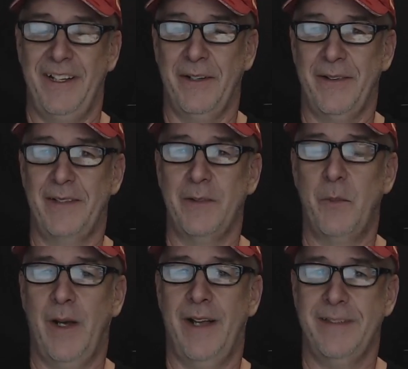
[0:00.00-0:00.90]
"He goes, that's
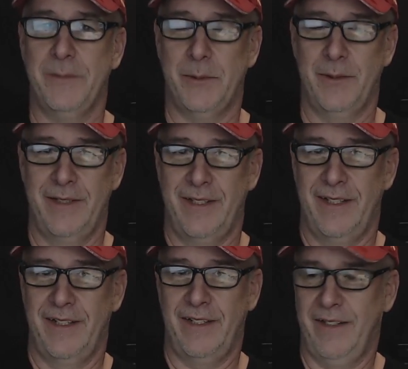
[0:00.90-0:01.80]
impossible."
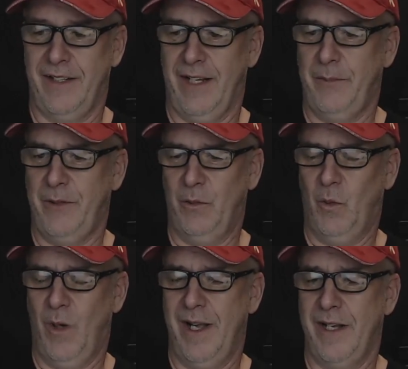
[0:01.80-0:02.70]
And the cop says, "Why?"